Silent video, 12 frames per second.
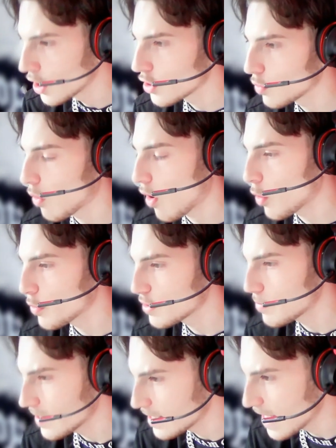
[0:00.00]
You will always
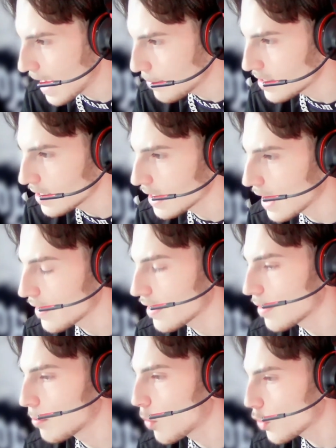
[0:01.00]
be adapting. And then
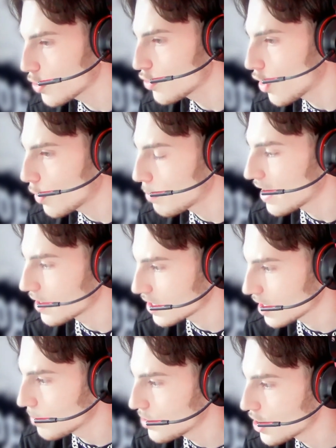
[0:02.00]
the more you know about a
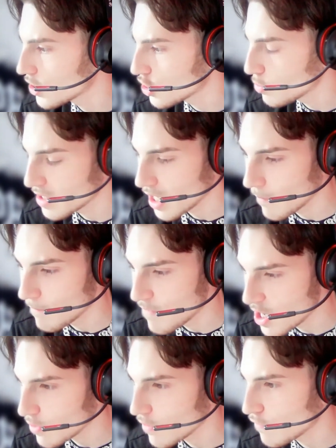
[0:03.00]
subject, you become
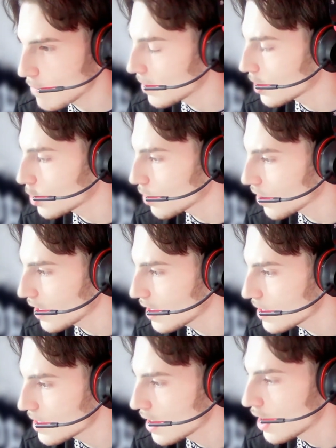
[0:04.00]
very familiar with things.